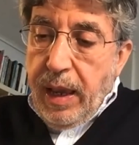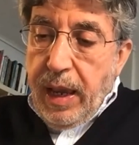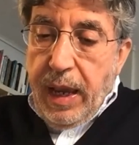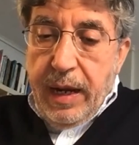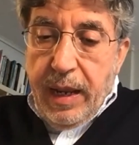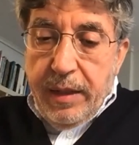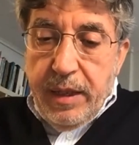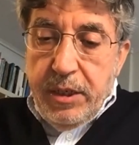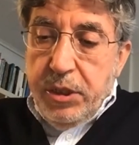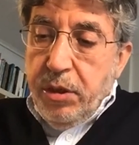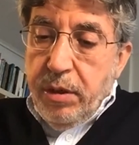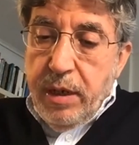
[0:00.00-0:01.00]
In
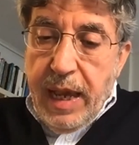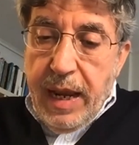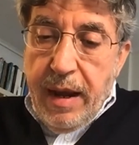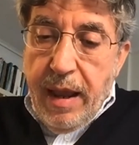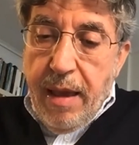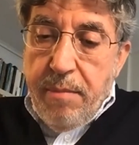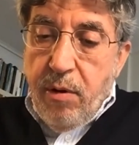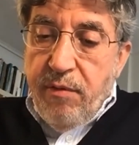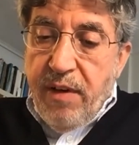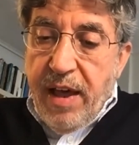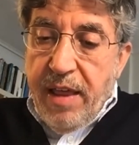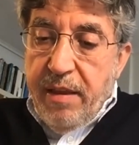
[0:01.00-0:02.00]
addition, a number
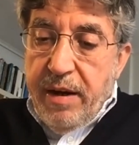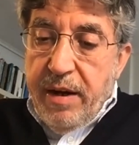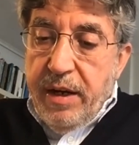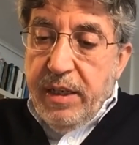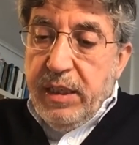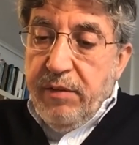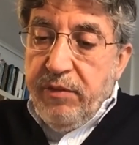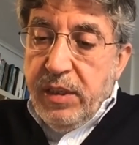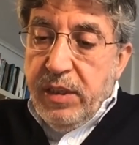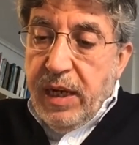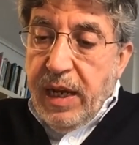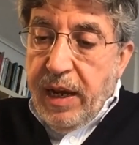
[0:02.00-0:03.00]
of other
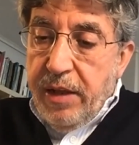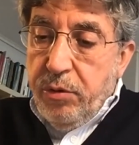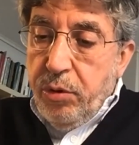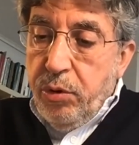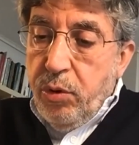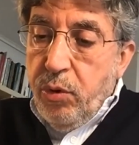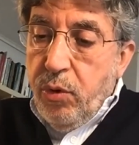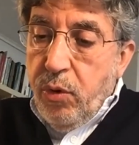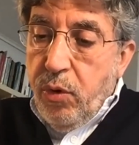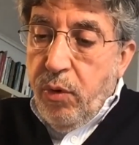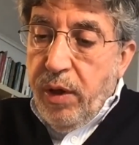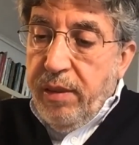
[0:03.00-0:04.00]
initiatives had to do
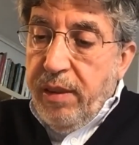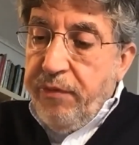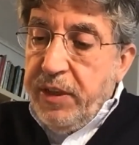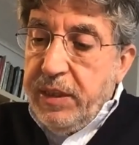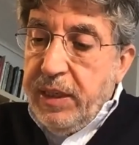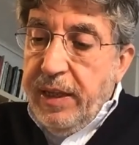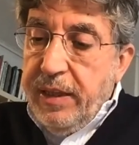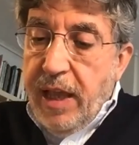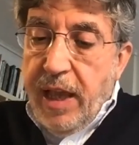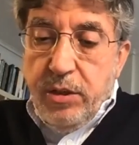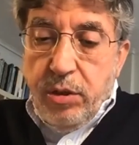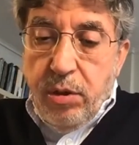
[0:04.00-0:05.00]
with the
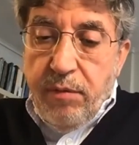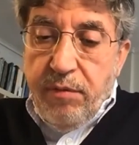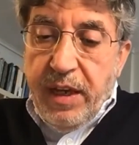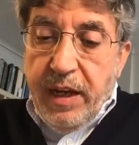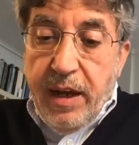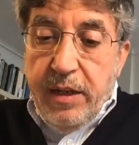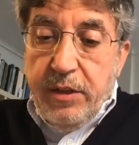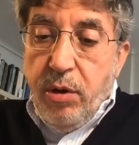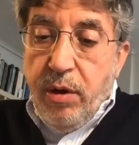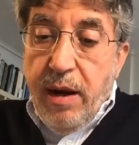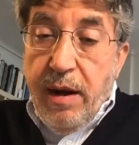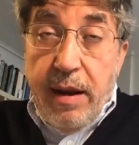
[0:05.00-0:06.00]
facilitation of the
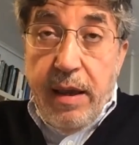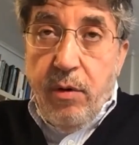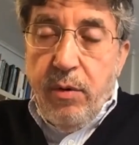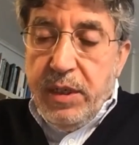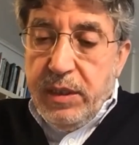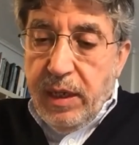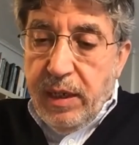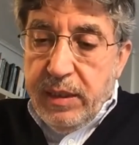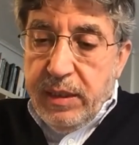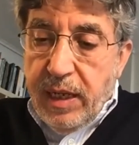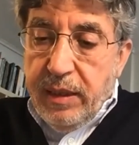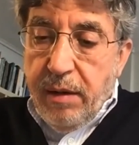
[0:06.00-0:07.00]
cultural and linguistic
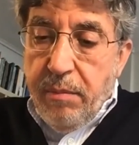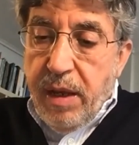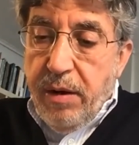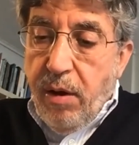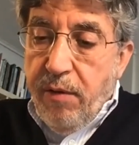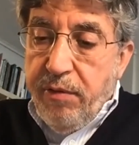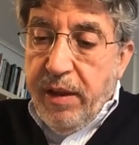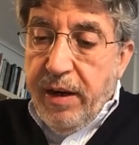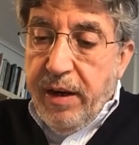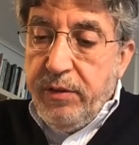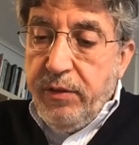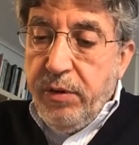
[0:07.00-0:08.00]
settlement of the
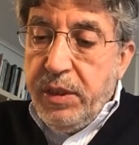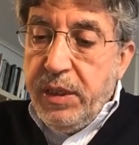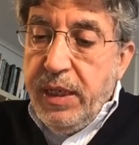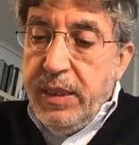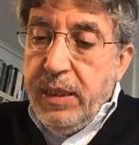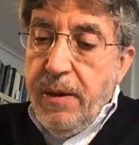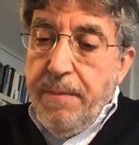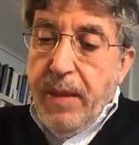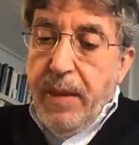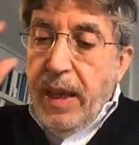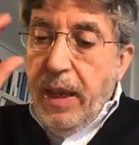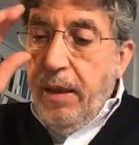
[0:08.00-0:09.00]
refugees
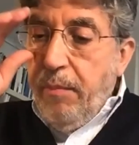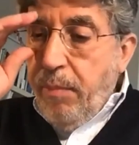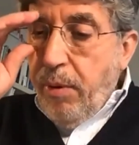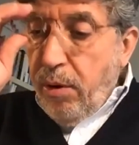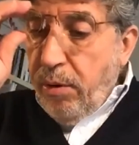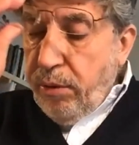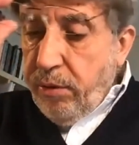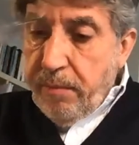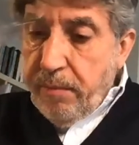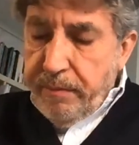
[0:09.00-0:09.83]
in both